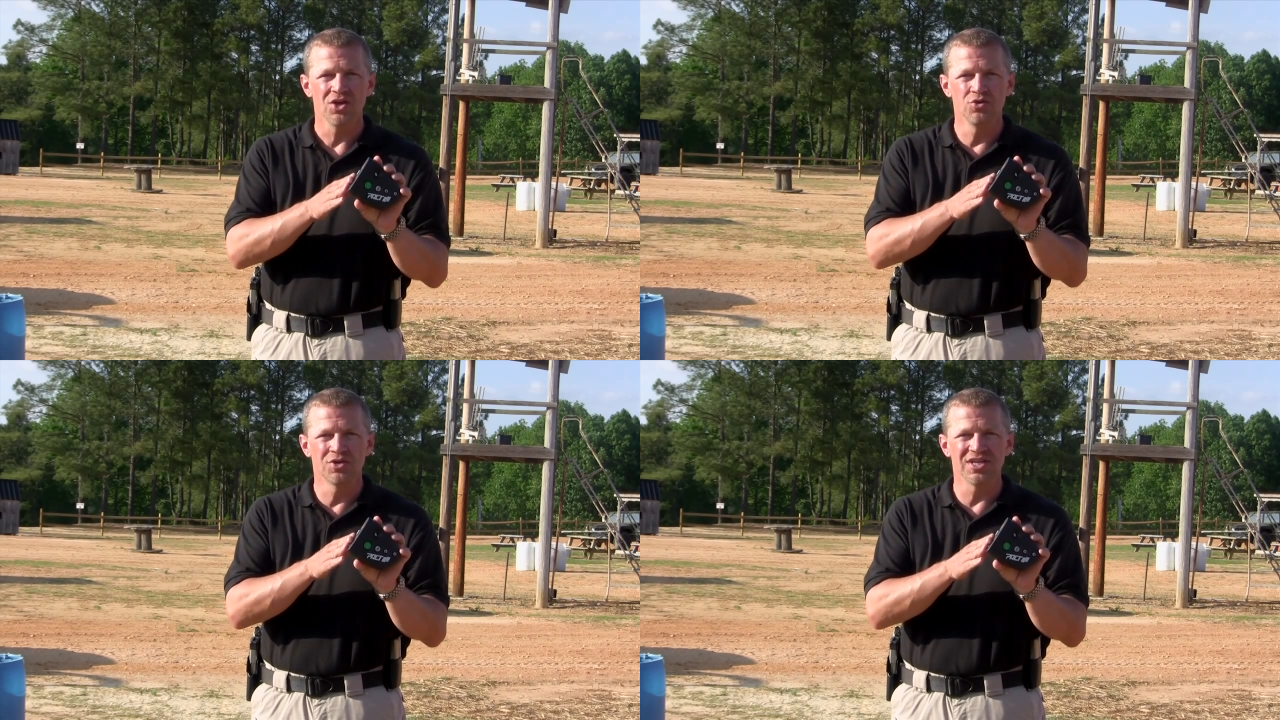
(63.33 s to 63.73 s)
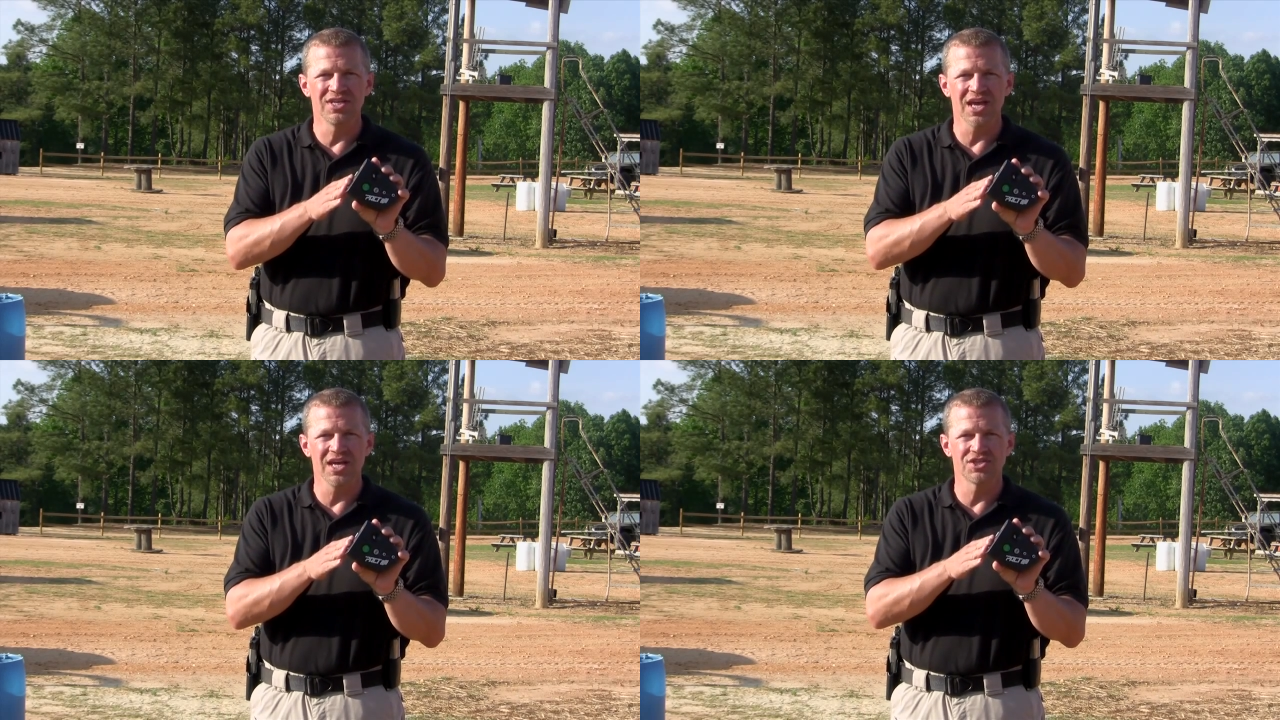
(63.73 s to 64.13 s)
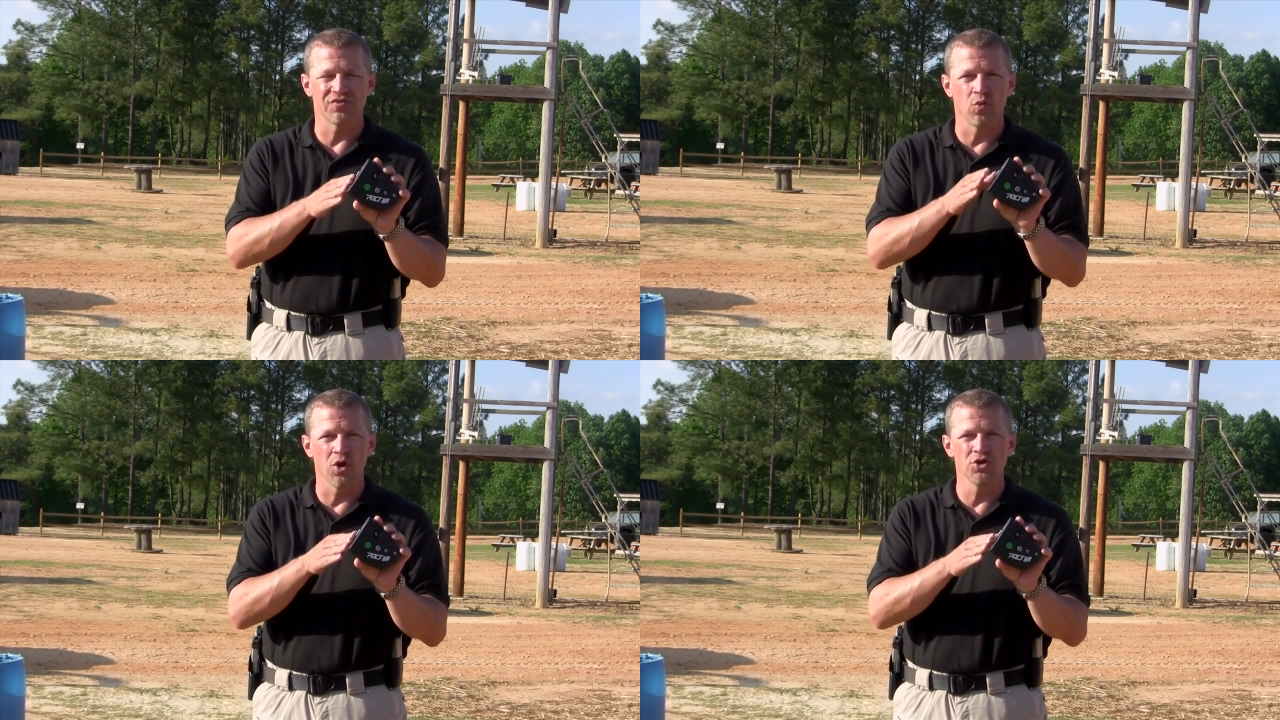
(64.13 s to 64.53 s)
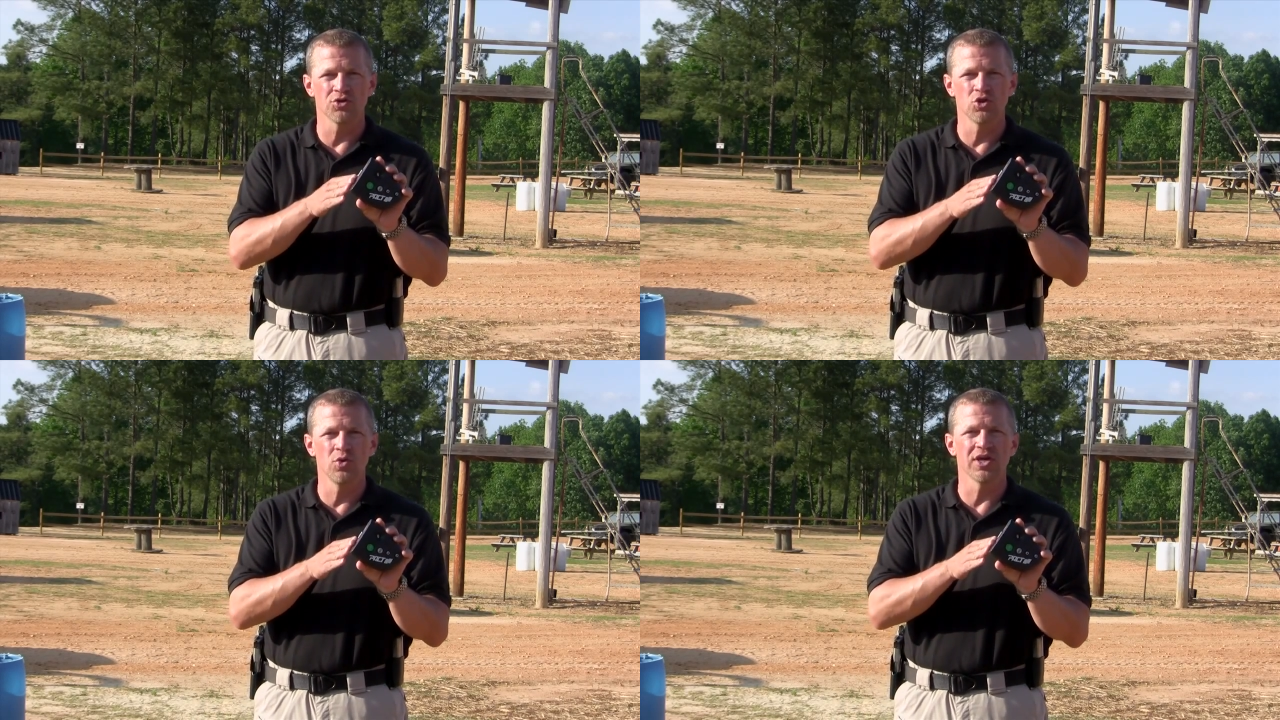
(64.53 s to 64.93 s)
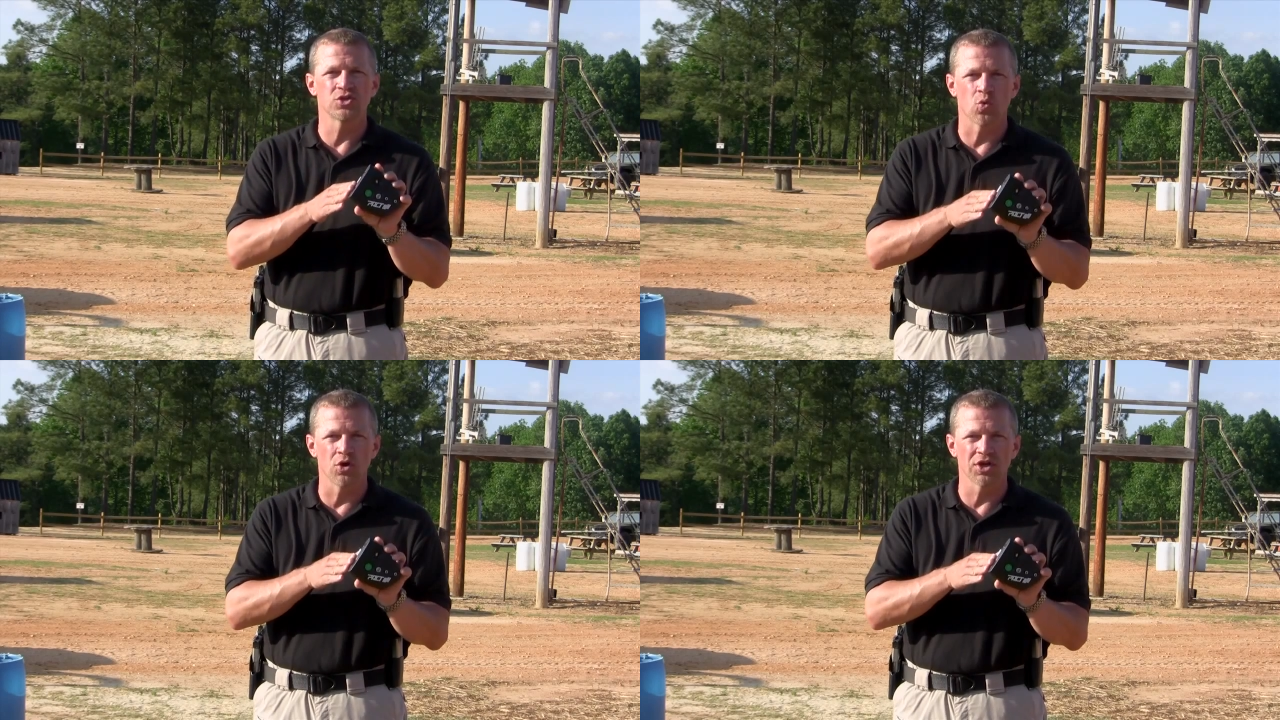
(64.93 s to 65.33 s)
you can gauge if what you're doing
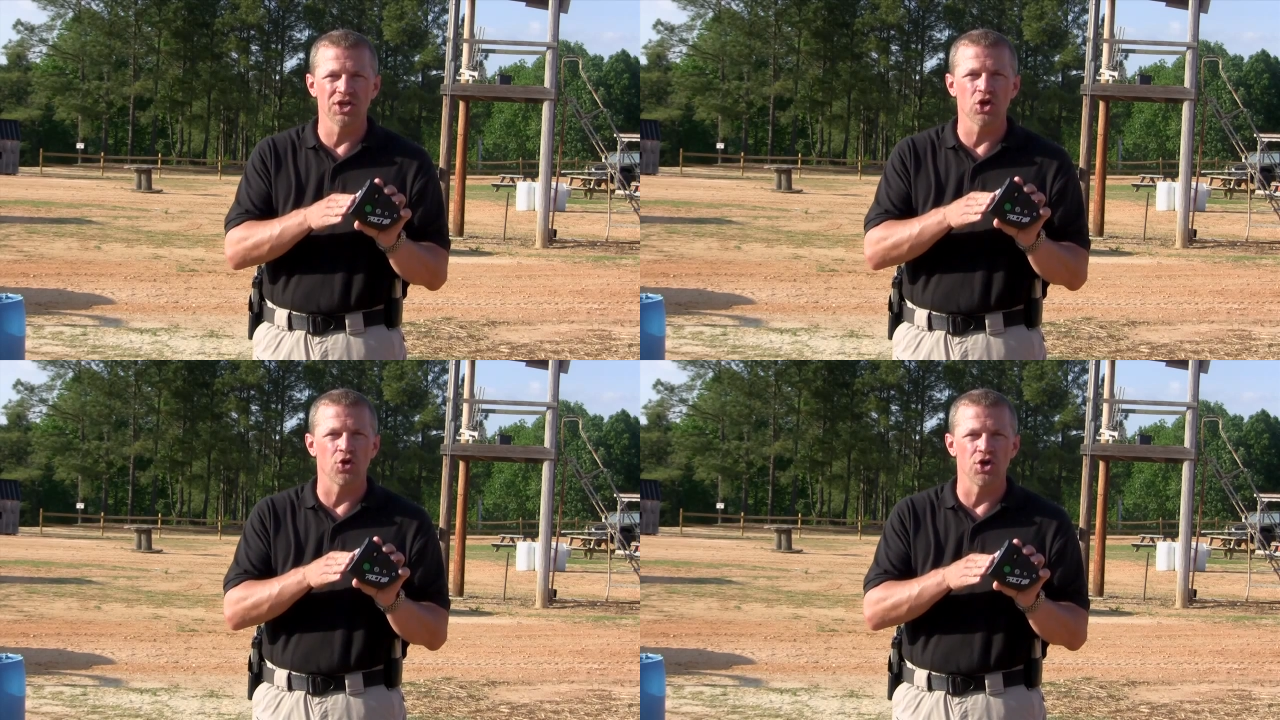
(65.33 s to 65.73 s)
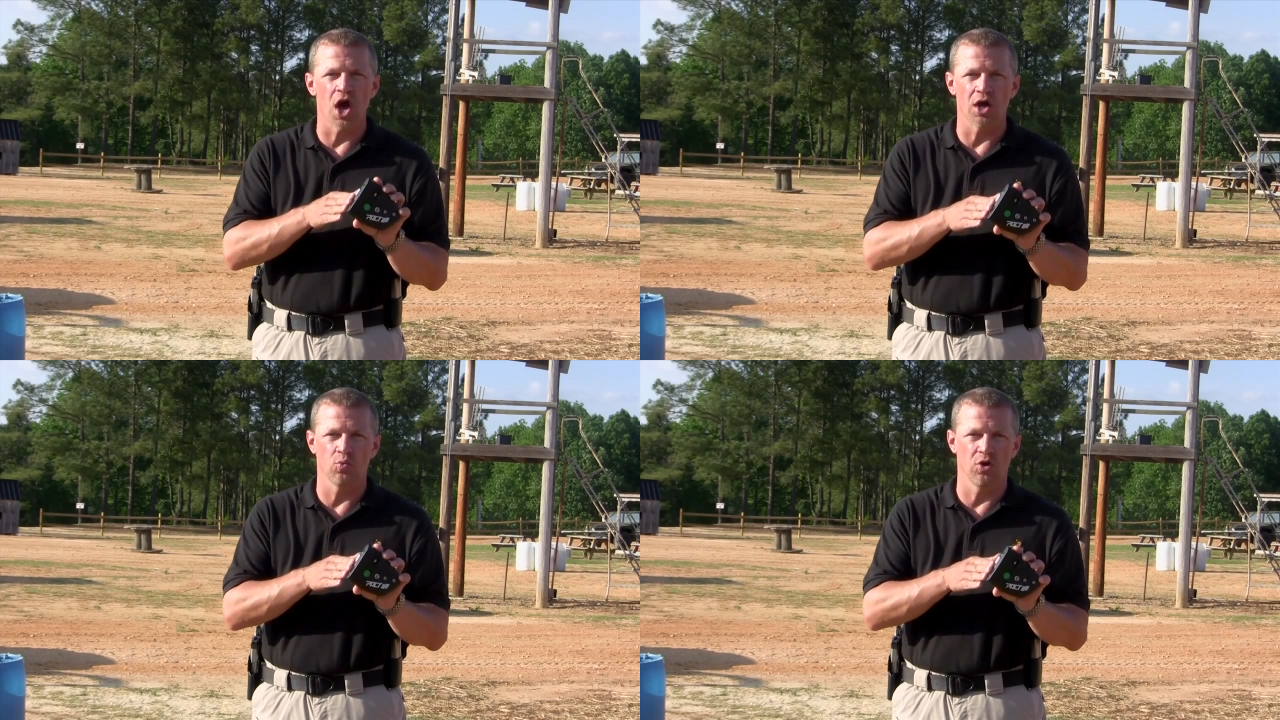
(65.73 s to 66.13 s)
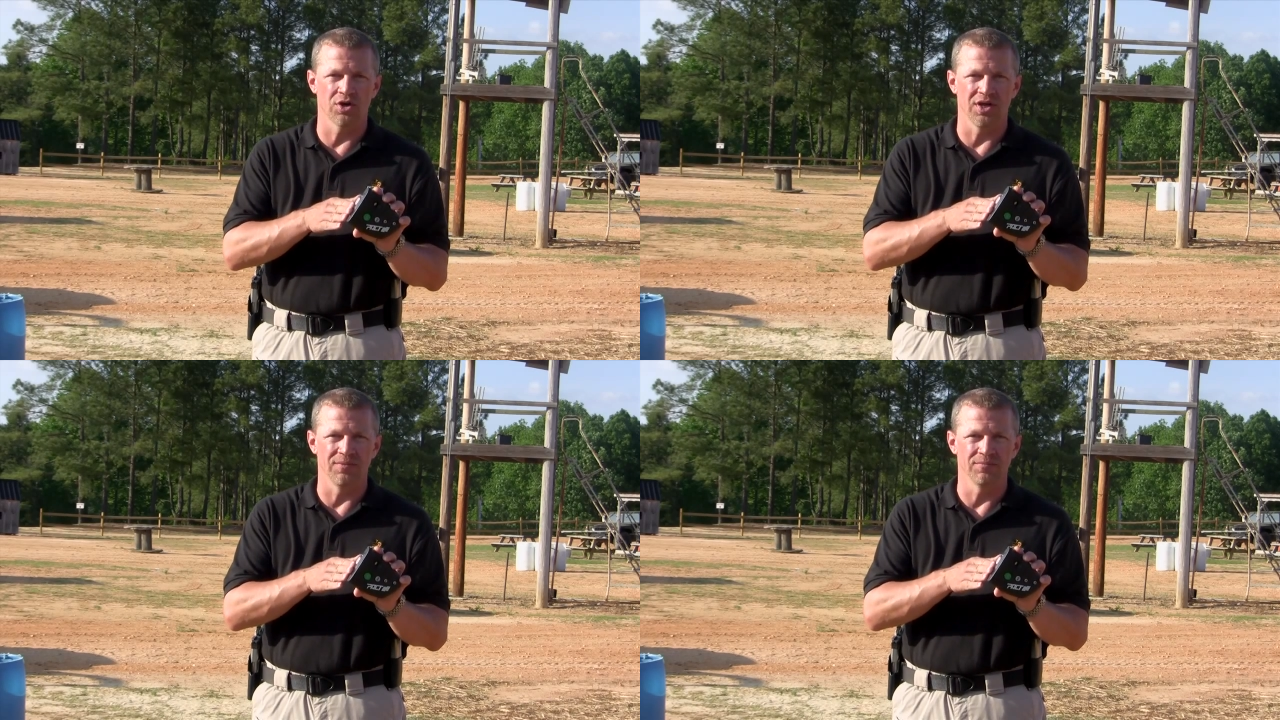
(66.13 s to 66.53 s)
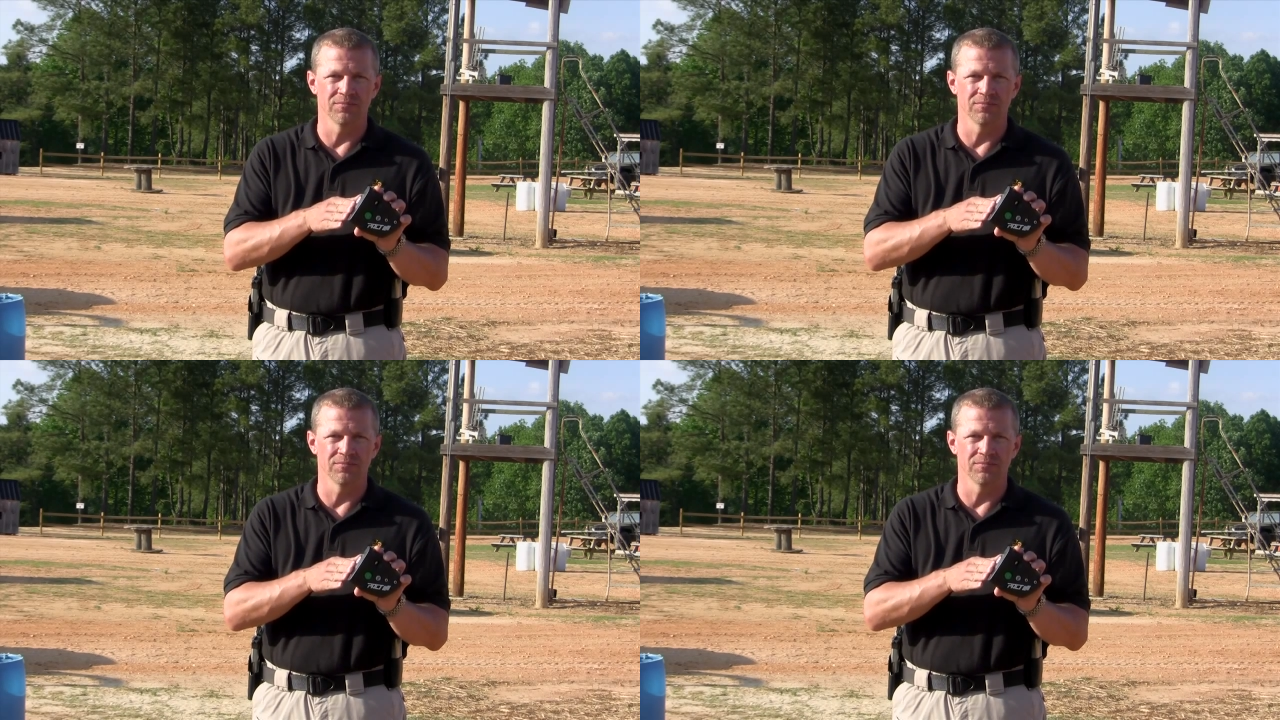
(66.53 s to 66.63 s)
is working or not working.